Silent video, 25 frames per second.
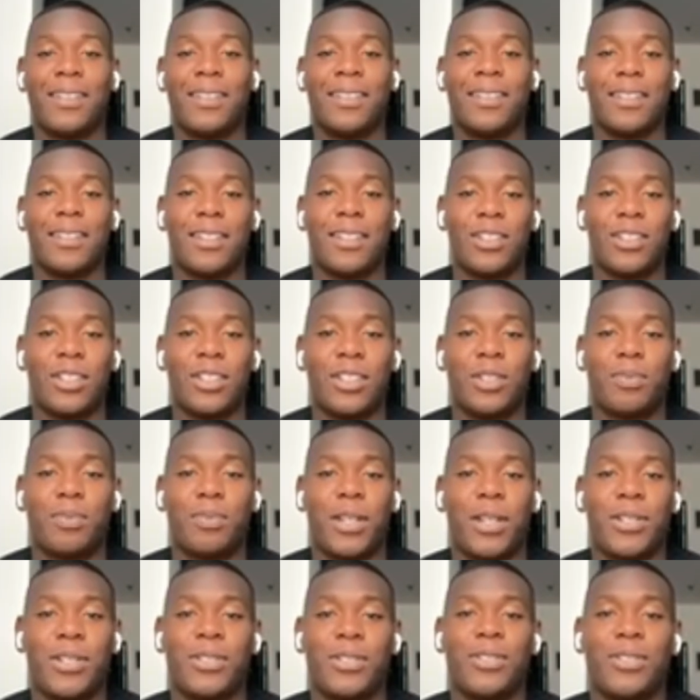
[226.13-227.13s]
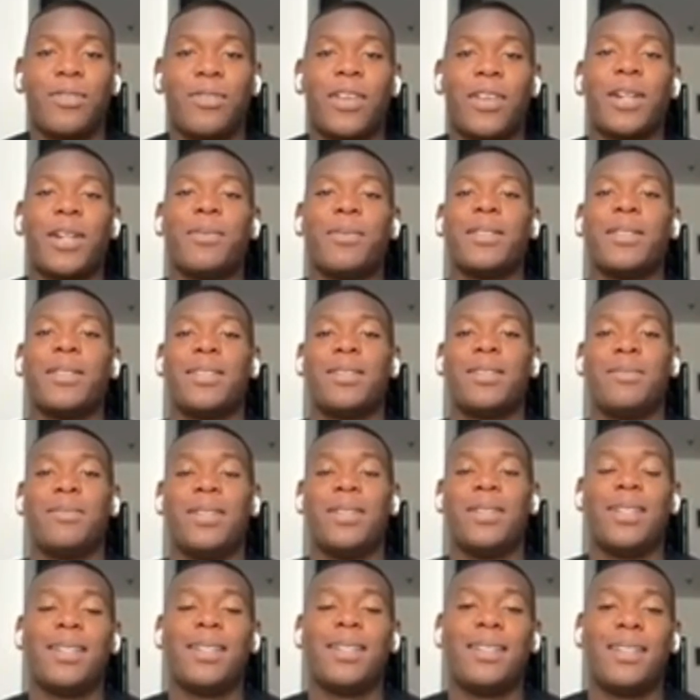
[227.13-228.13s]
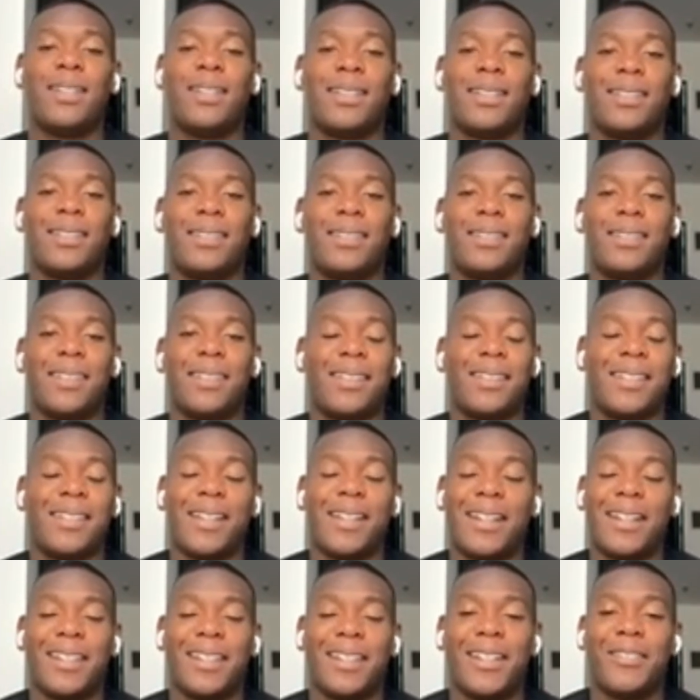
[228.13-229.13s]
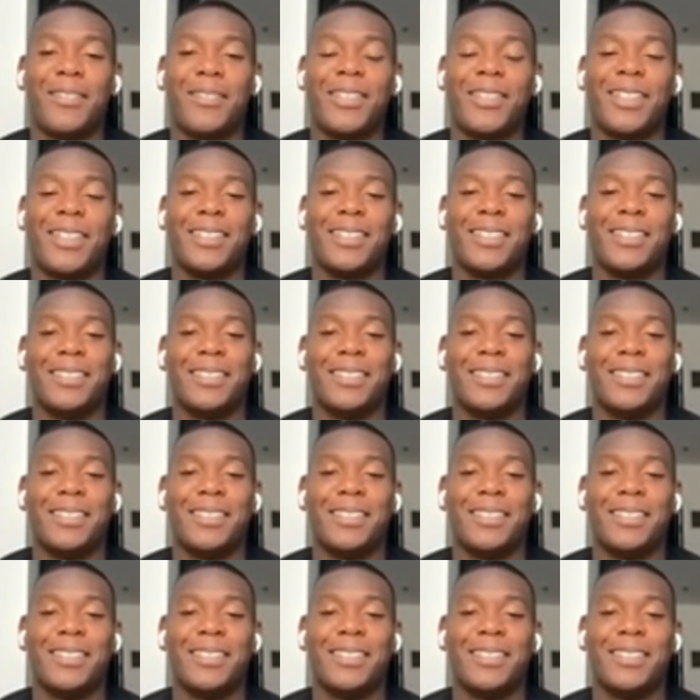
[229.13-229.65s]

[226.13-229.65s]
It's, it's just a special environment to be in. And, and yeah, I love it